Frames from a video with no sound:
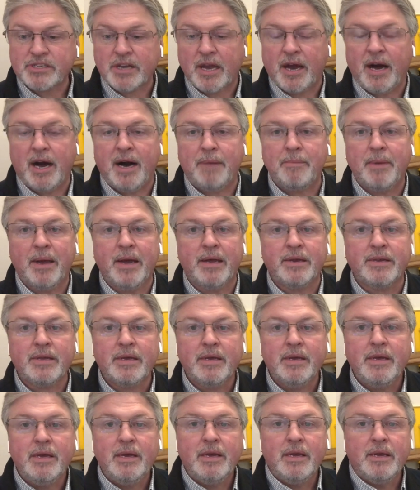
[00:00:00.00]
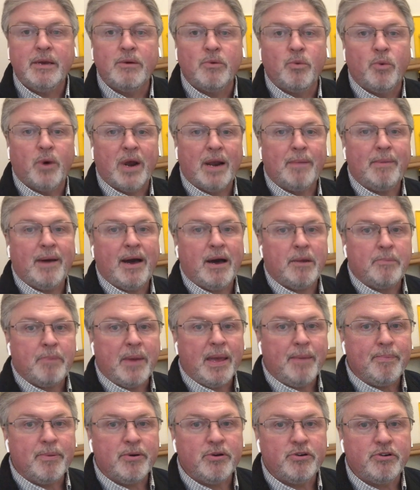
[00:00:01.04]
comment what about
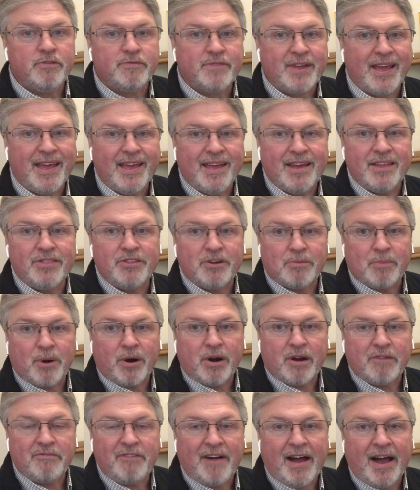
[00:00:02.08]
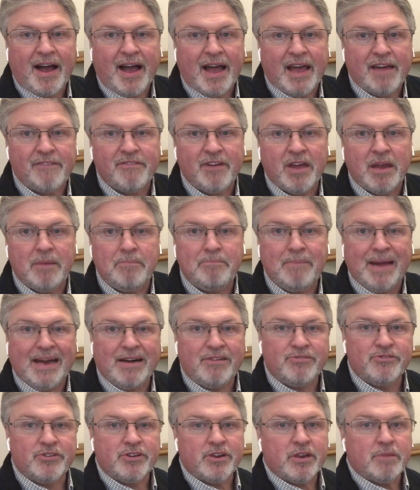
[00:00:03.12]
people who've taken their Mark V and
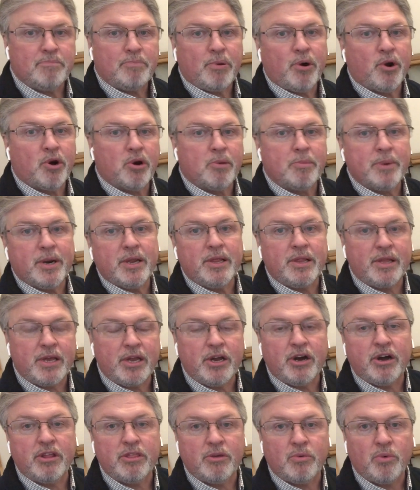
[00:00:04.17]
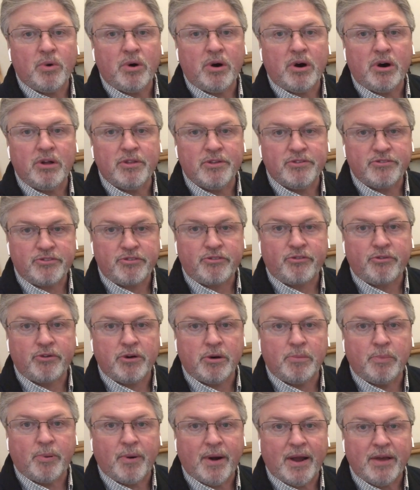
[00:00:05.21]
mounted it permanently on the wall as a
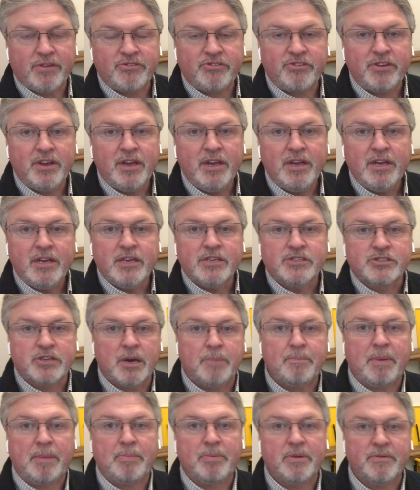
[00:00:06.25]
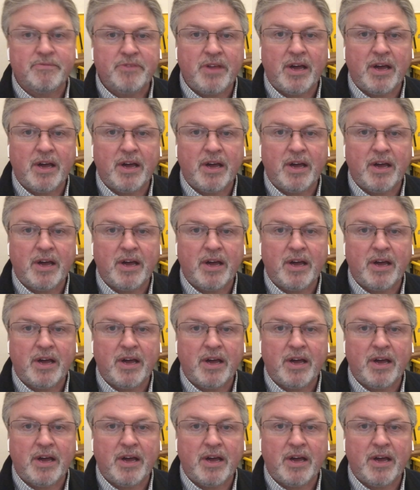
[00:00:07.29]
drill press? Some people have